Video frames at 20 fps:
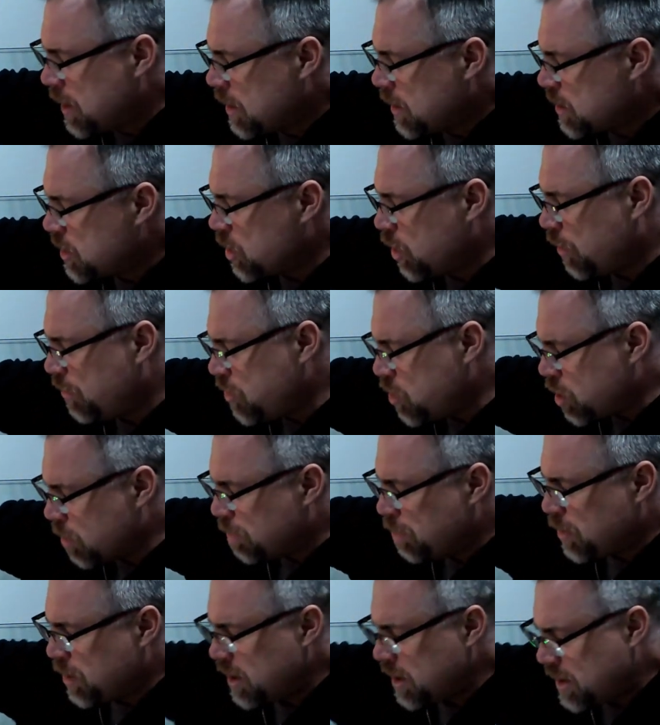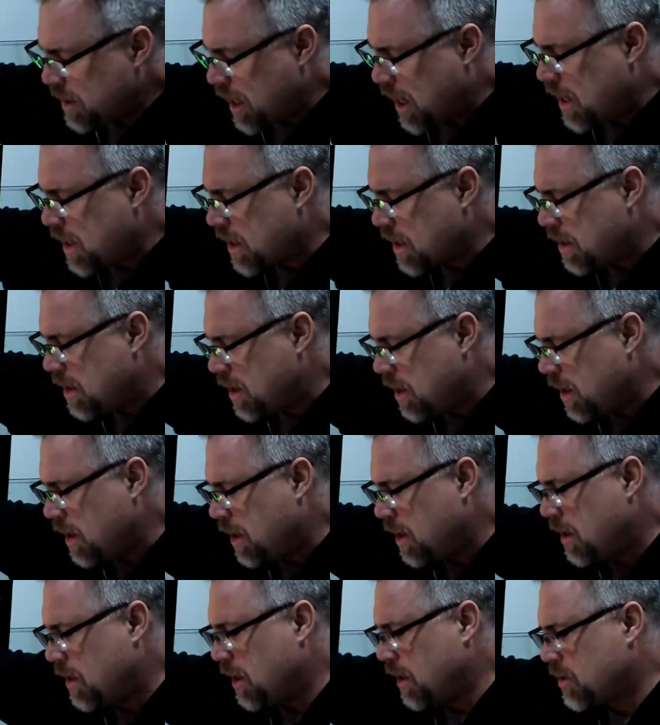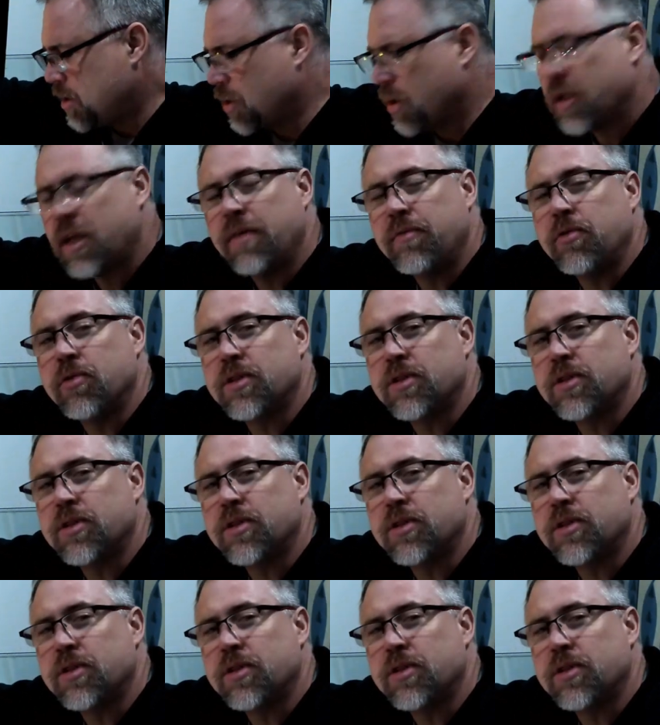So if you complete that again, it's going to give you